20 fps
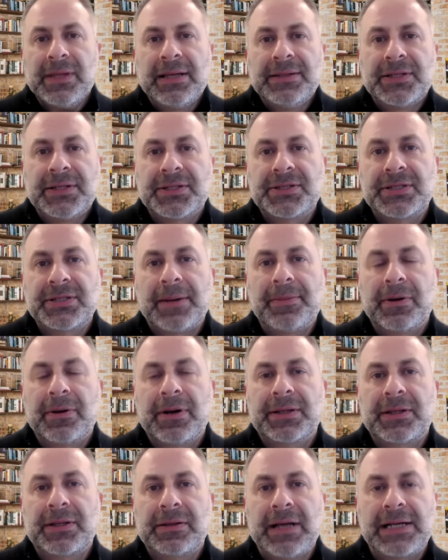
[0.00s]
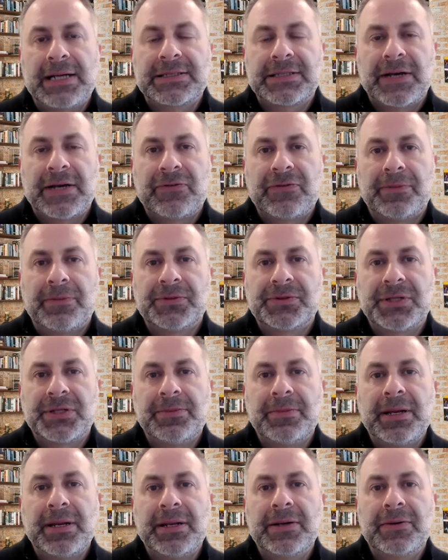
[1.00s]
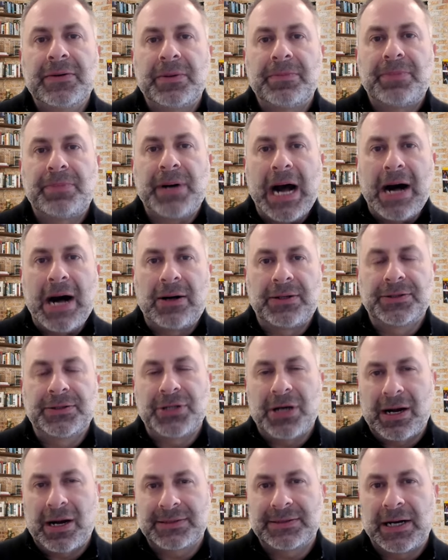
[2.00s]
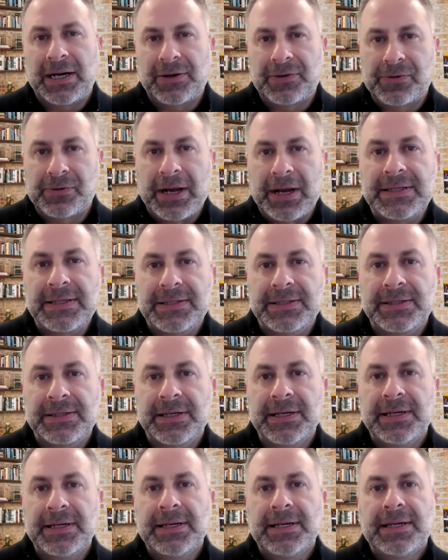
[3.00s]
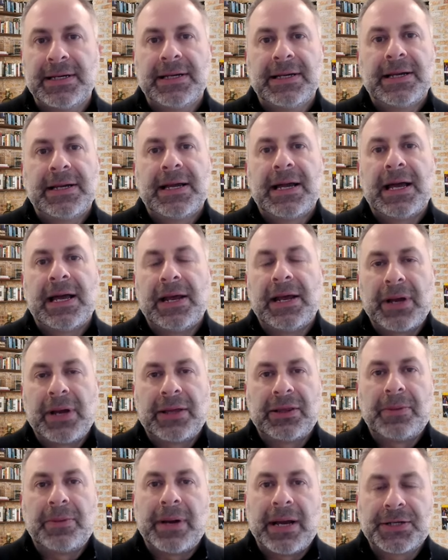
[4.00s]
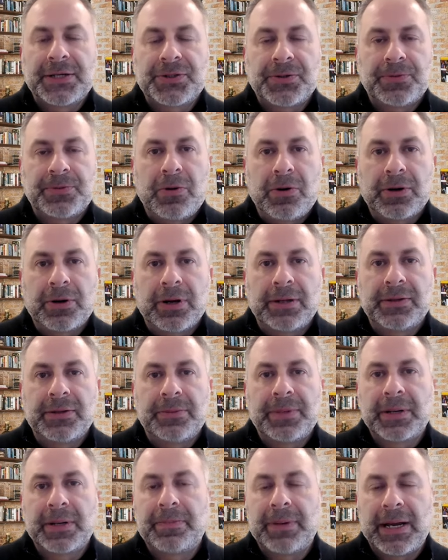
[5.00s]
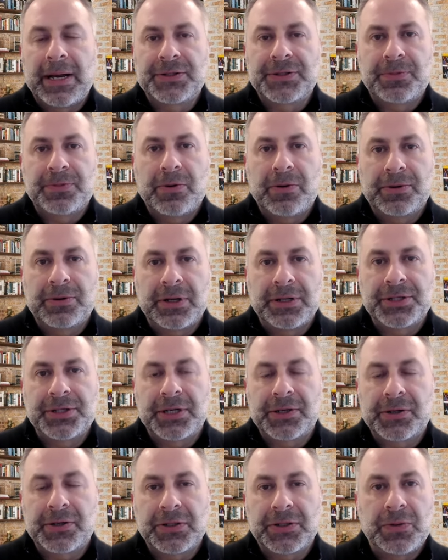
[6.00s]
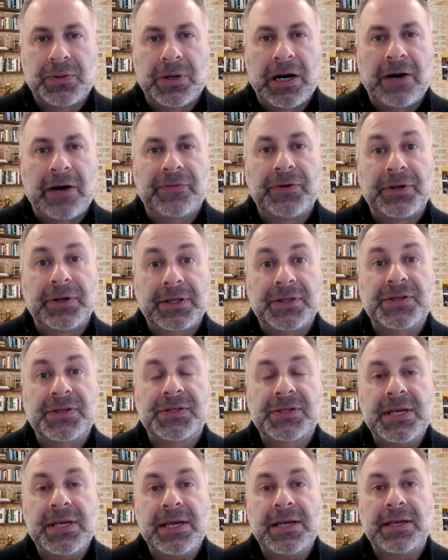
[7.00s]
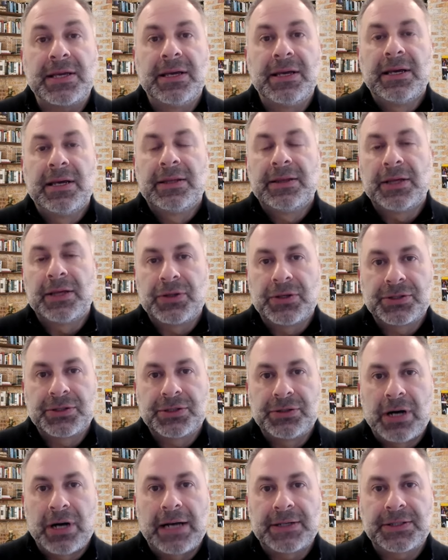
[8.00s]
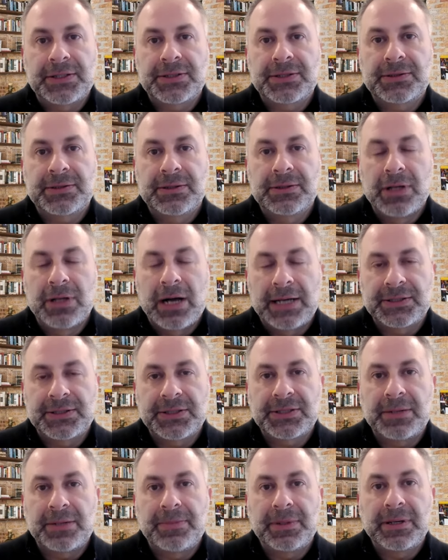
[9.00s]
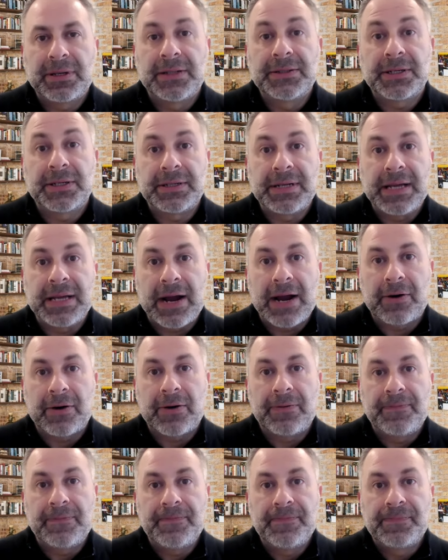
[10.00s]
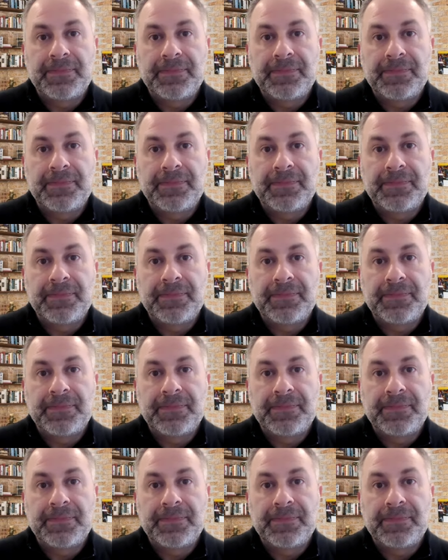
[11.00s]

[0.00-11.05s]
in December at the last FOMC meeting when Powell talked down rates. And then we had the big banks reported on January 12th, and you could see that those losses had begun to narrow.